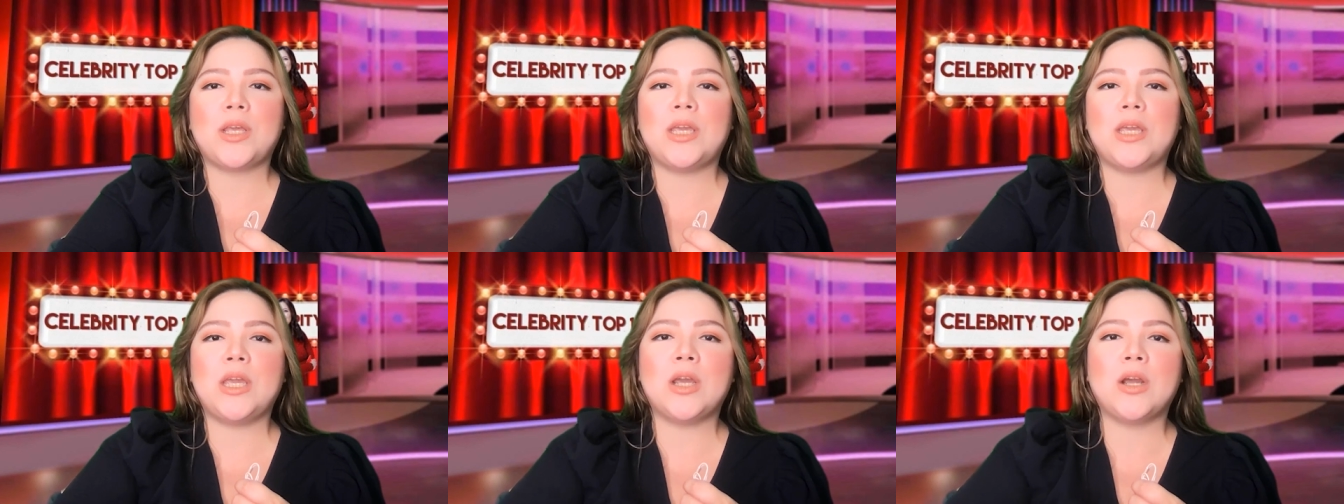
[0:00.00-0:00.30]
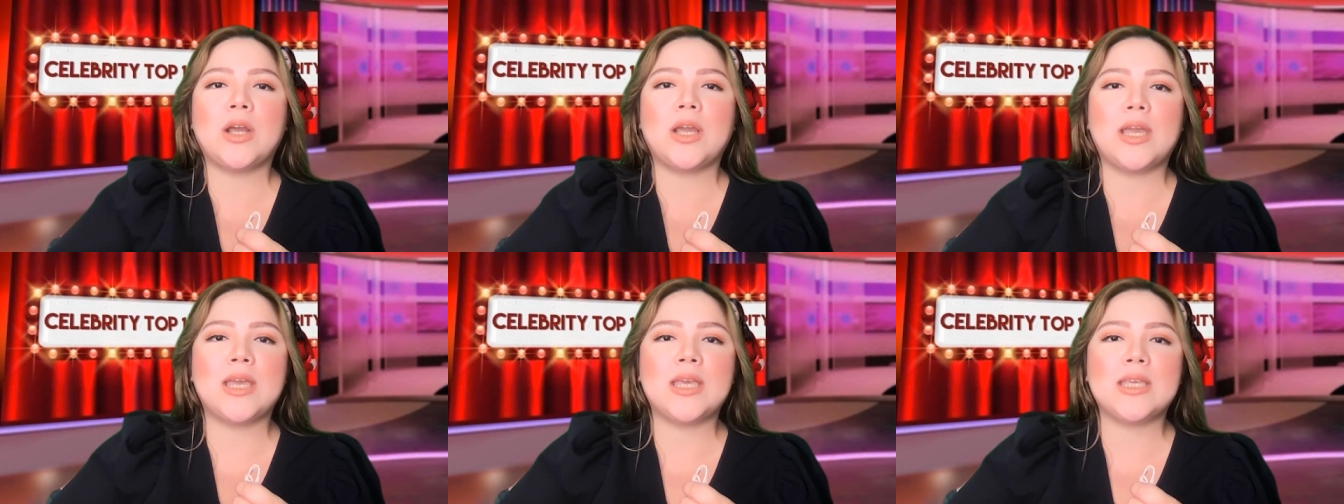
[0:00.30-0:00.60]

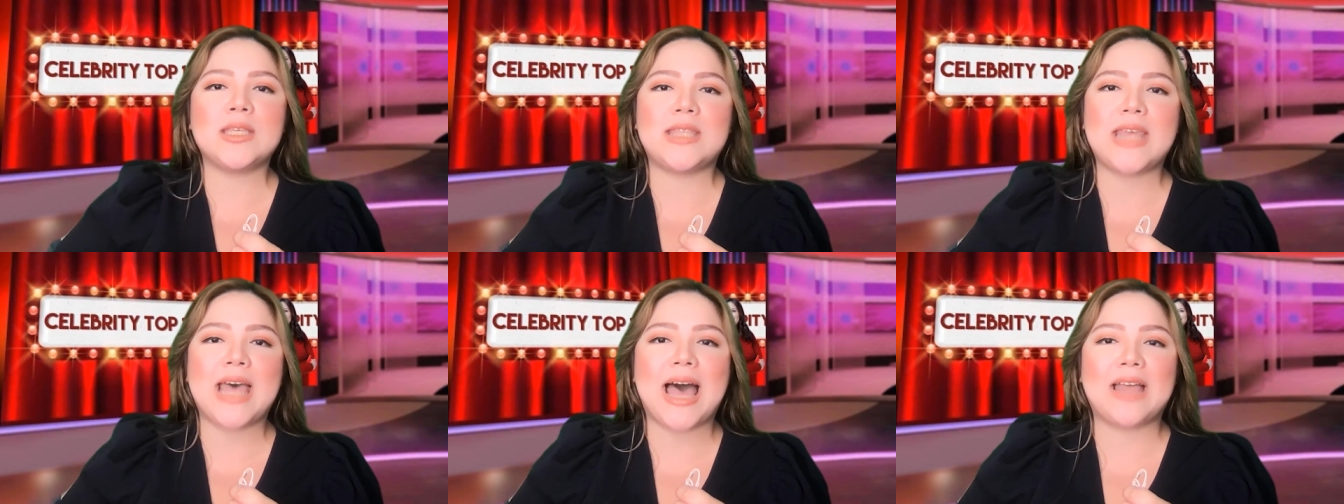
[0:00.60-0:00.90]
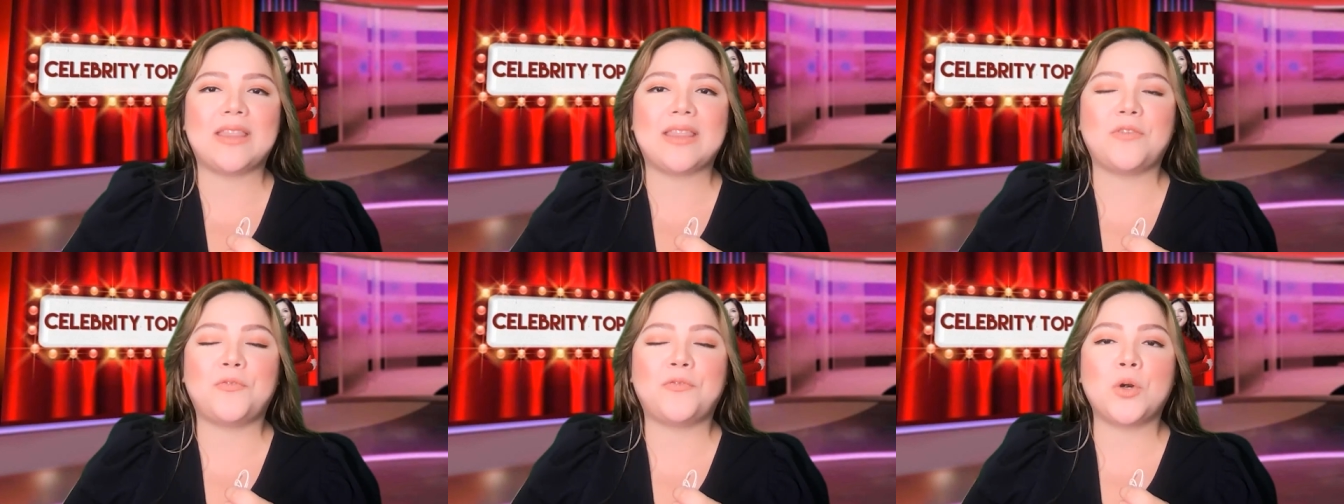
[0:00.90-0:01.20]
Here is
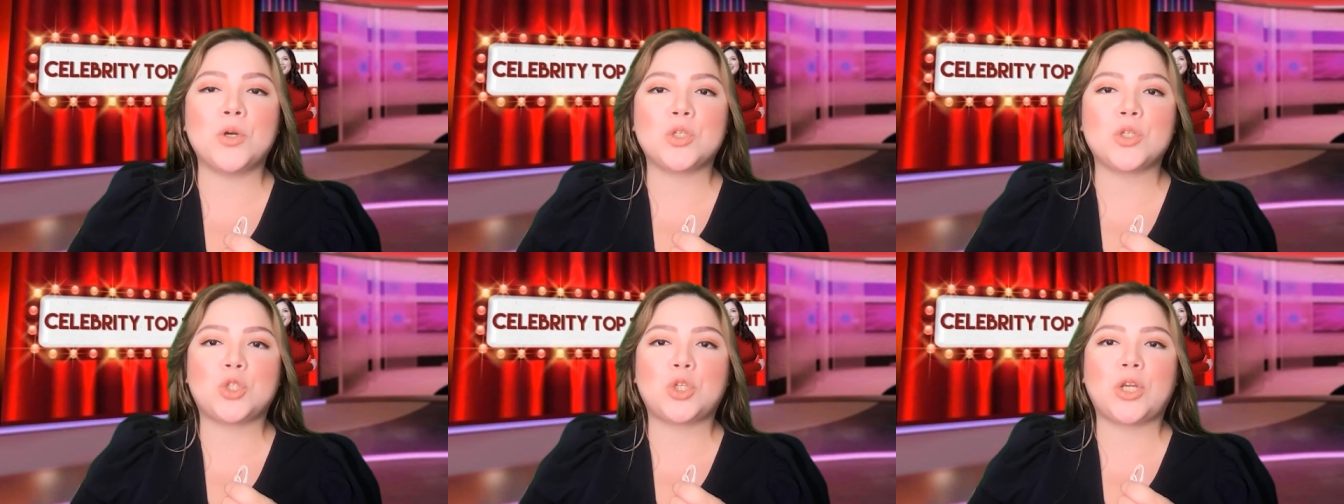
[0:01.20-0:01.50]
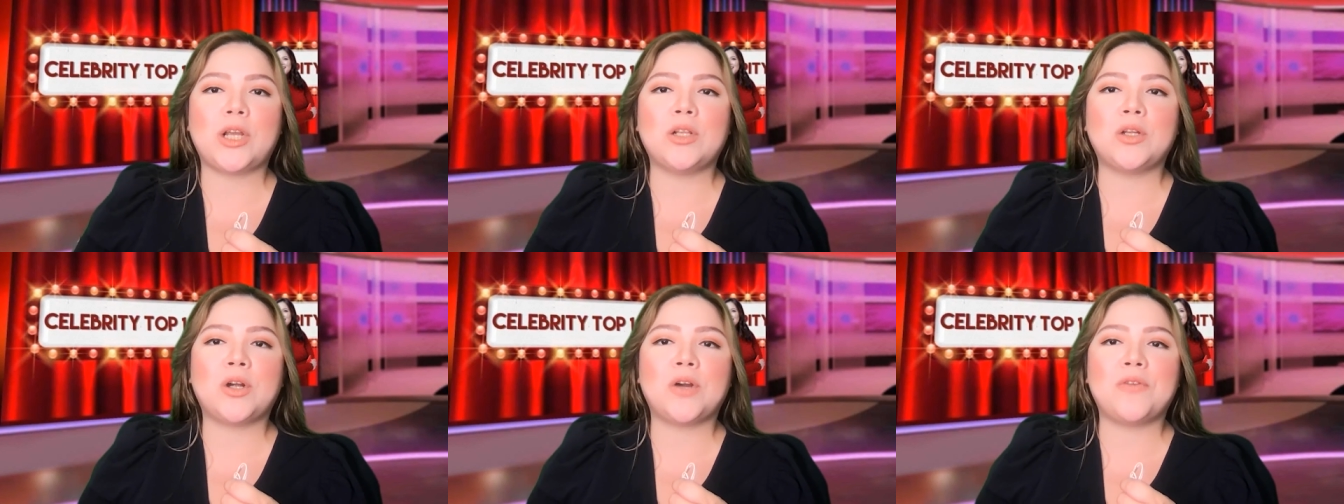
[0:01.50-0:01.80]
that, the first
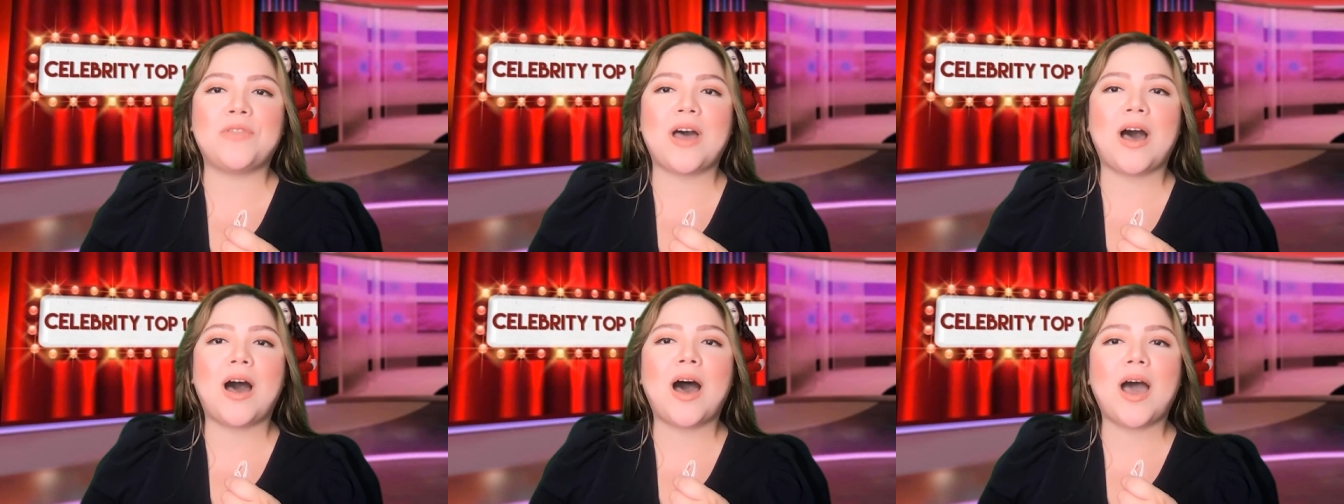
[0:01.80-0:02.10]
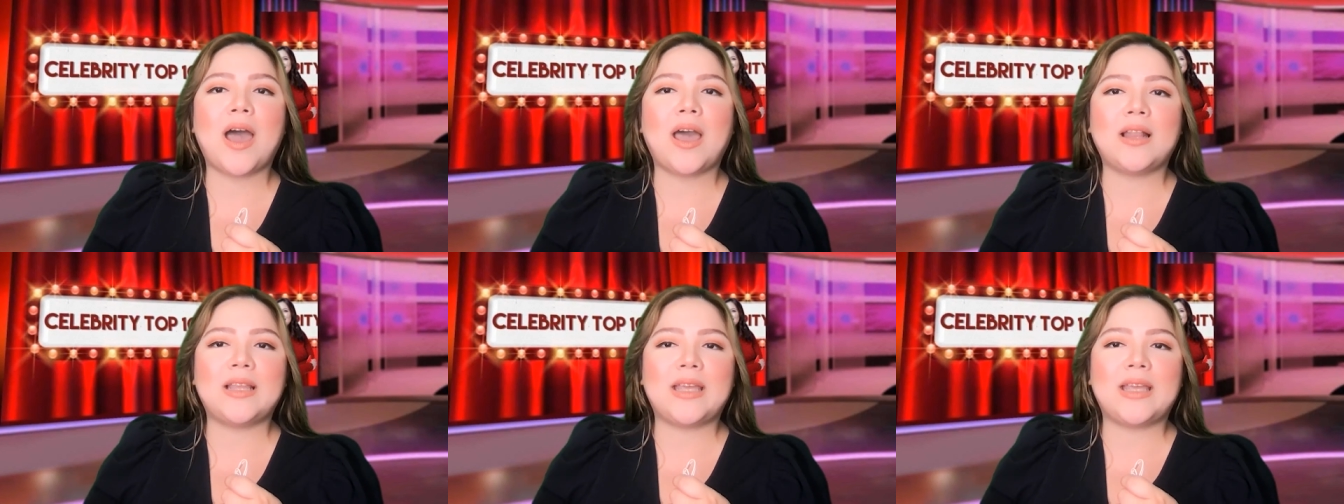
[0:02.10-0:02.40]
trailer of the
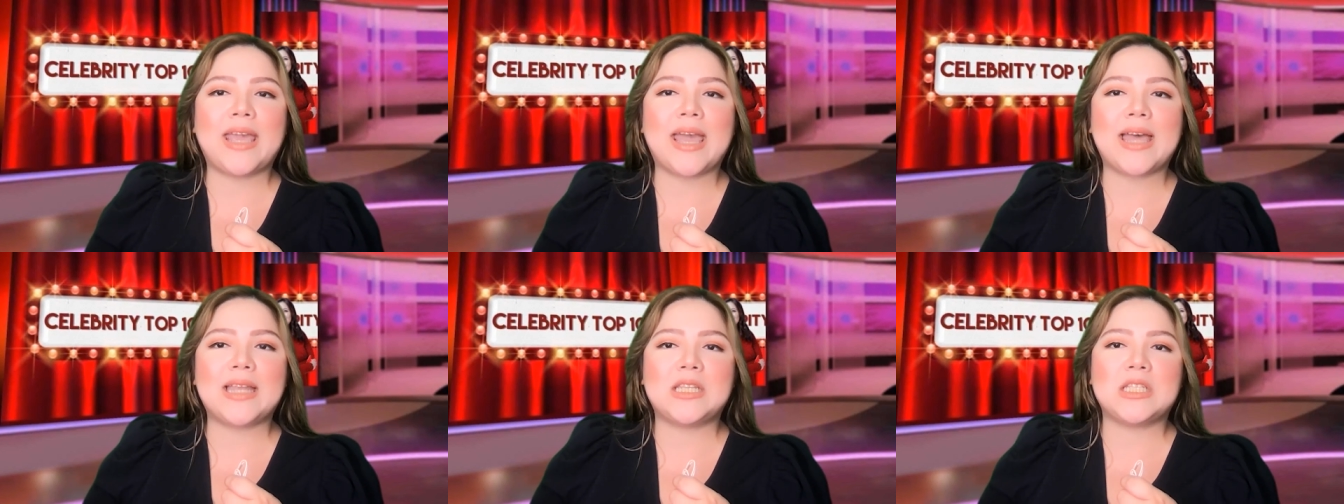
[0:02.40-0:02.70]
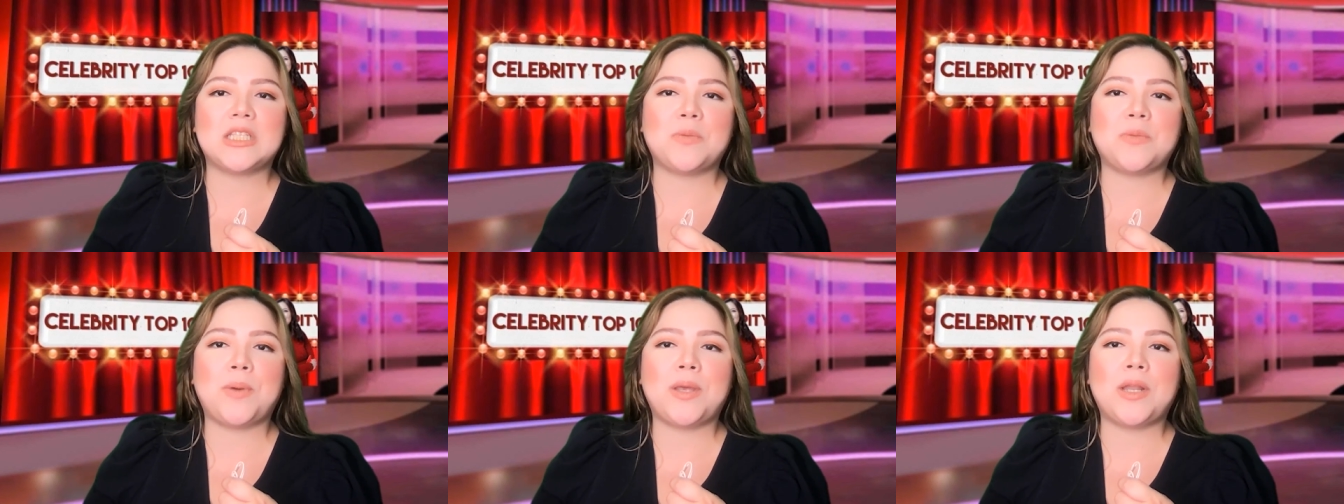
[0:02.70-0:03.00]
highly
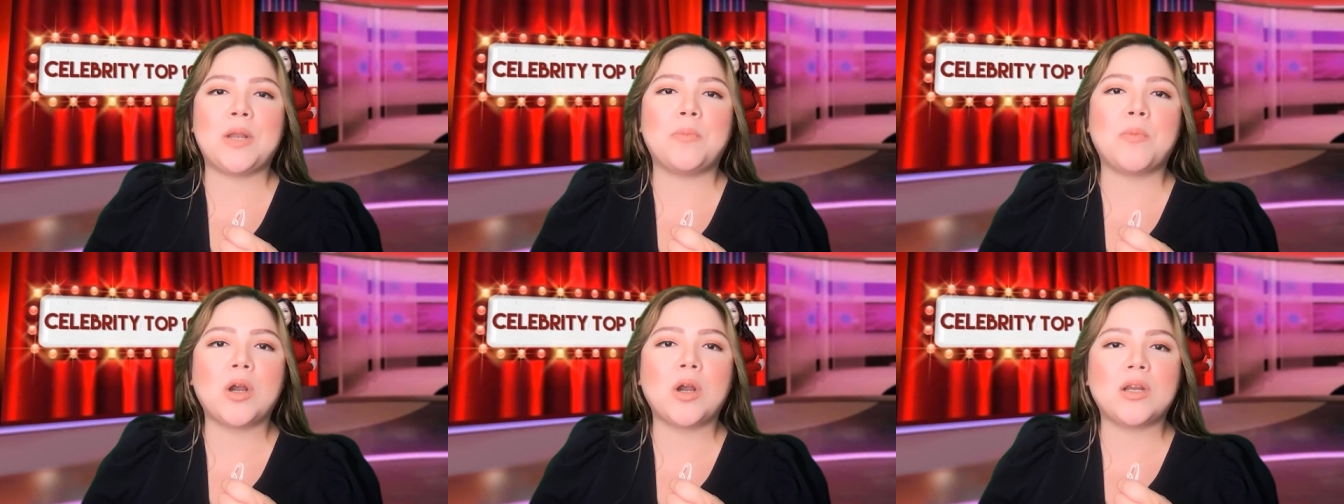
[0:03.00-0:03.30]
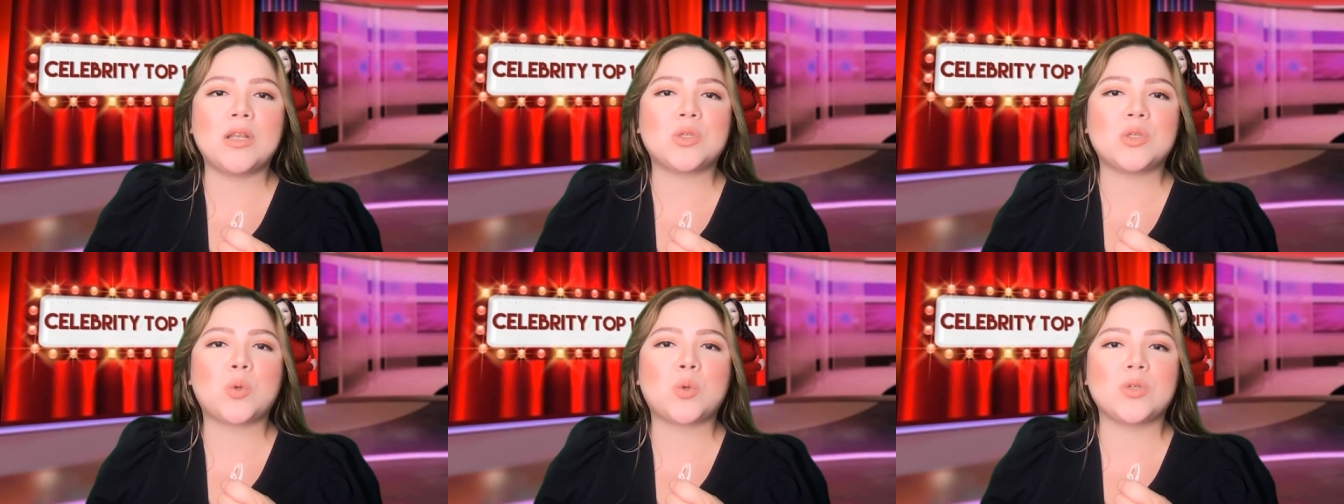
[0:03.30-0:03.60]
anticipated
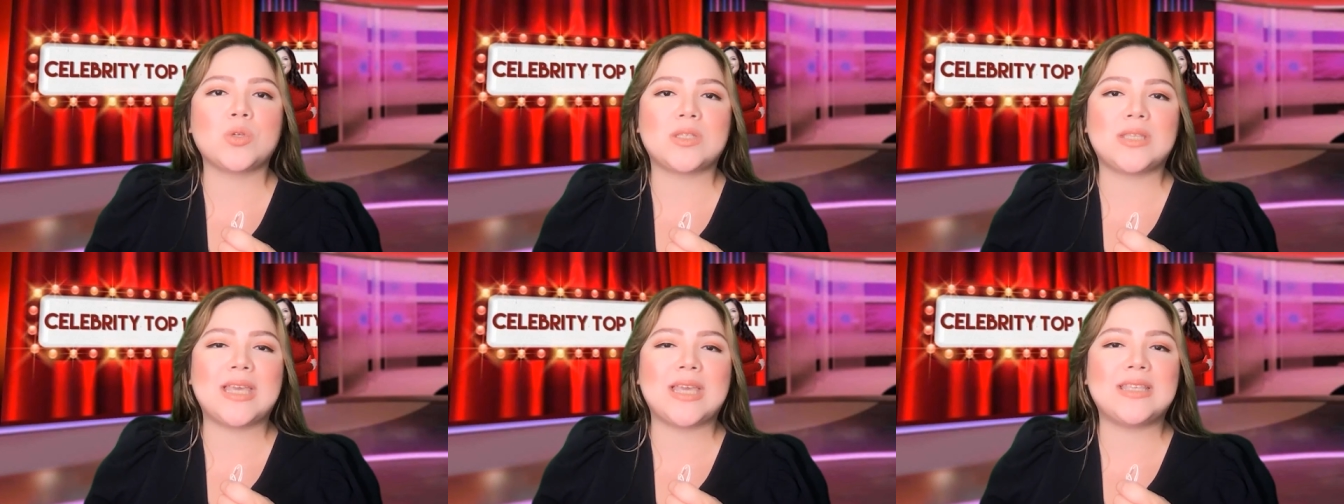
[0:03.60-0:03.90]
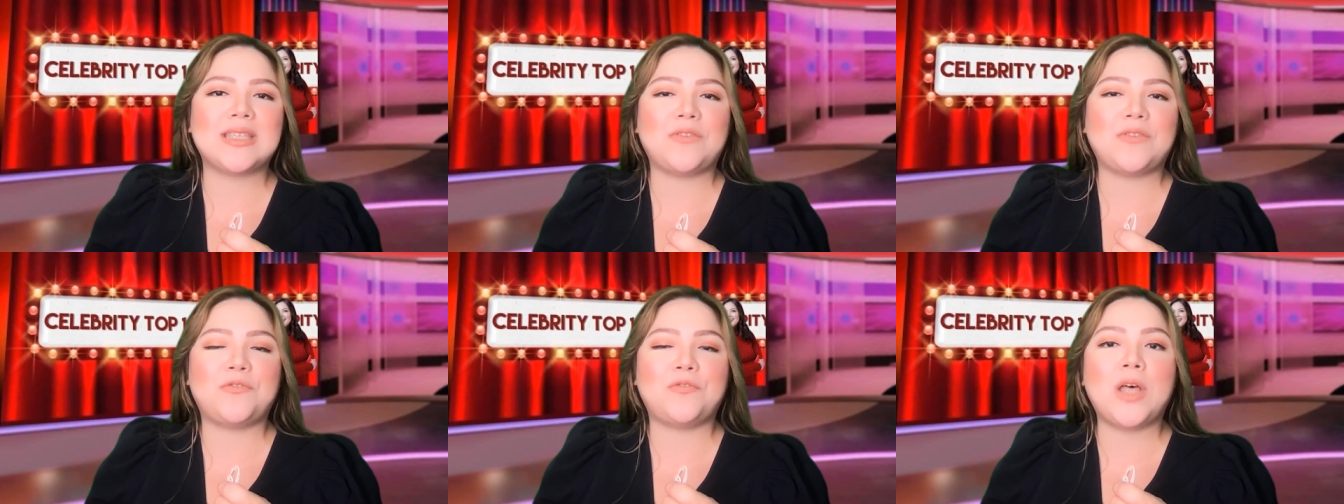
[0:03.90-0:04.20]
Martin
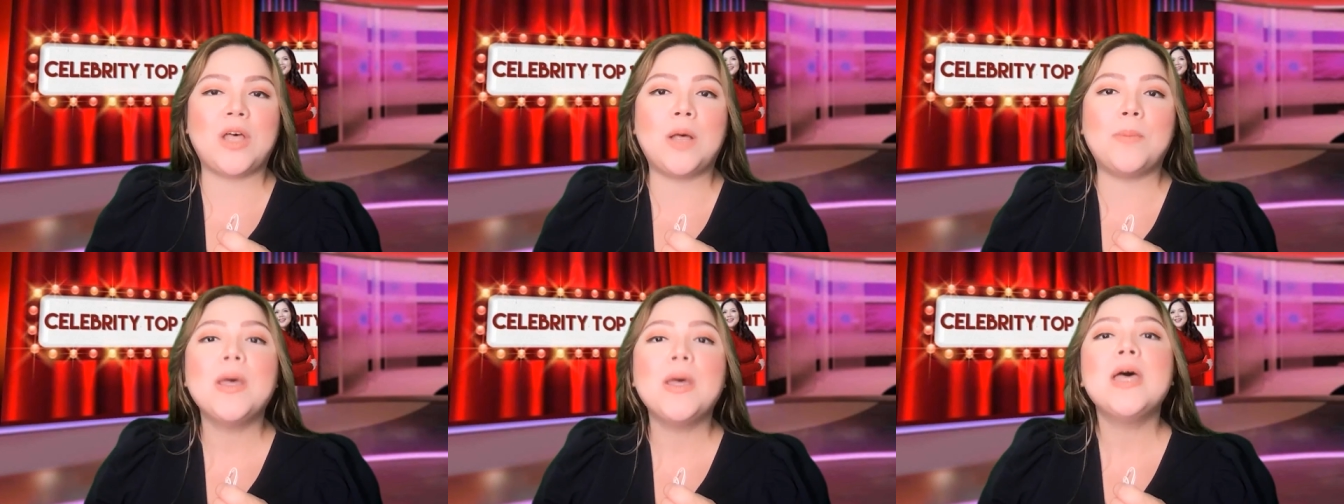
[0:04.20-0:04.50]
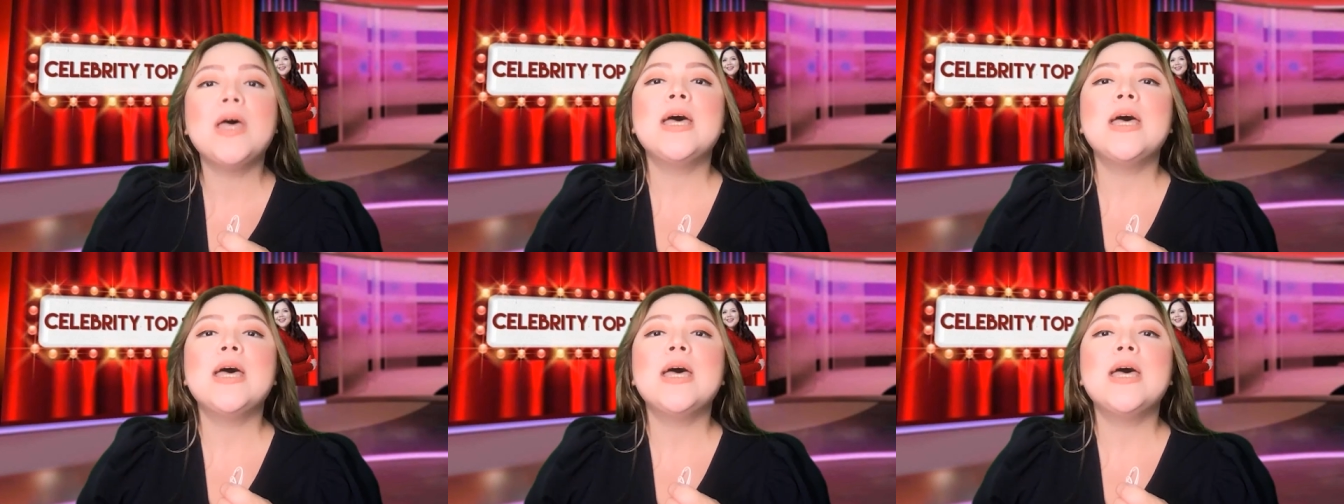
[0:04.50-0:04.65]
Scorsese film,